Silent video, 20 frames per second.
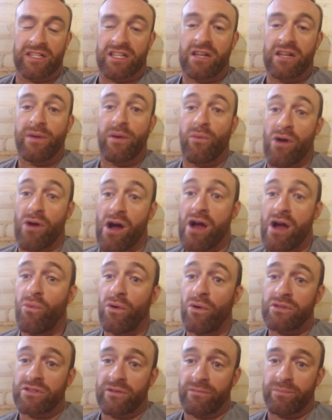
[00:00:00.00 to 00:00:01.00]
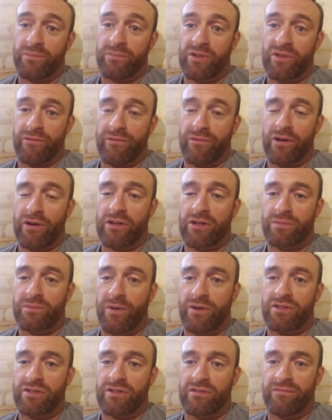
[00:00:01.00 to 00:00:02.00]
where I want to focus
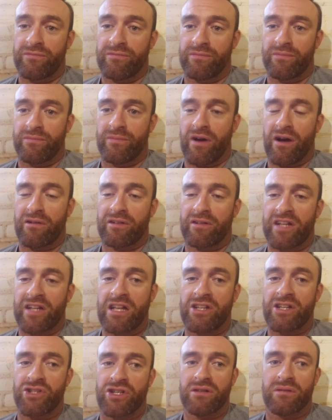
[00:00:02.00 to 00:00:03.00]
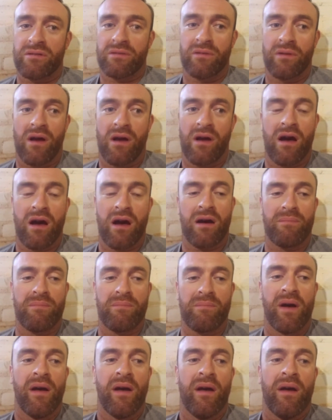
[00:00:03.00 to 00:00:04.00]
most of our attention.
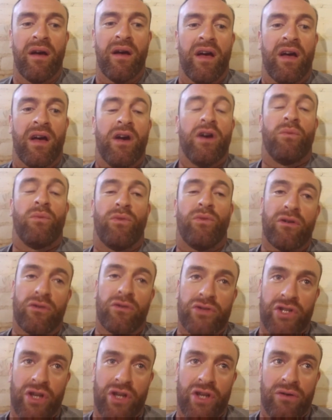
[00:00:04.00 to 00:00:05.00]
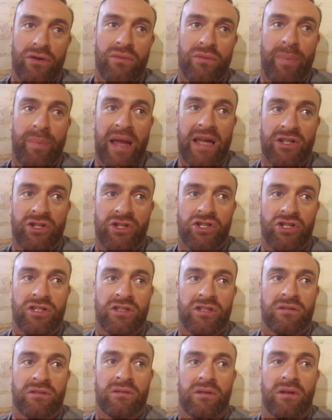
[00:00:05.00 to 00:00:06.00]
We also
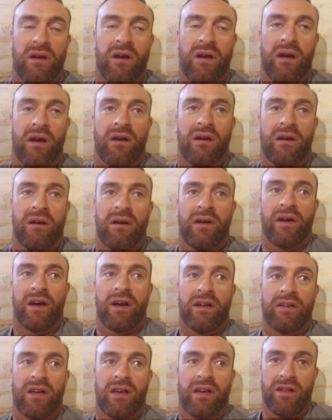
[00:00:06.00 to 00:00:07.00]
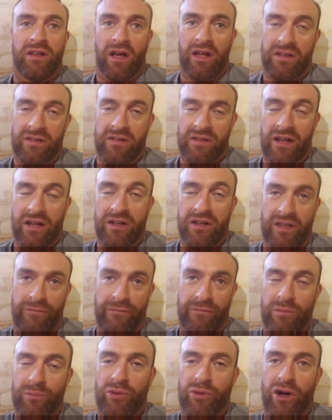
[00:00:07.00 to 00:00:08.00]
pitched a
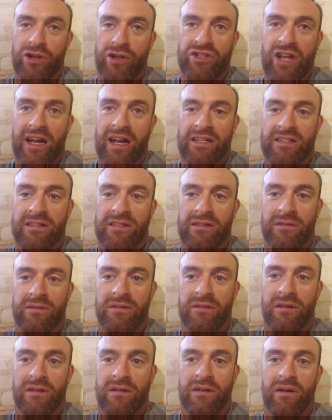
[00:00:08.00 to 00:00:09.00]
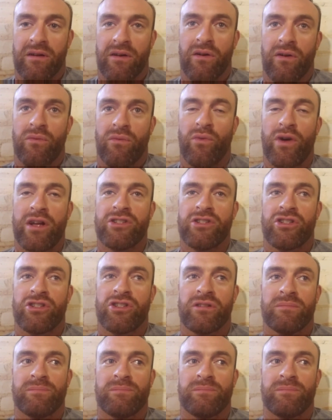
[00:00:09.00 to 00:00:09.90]
different project, which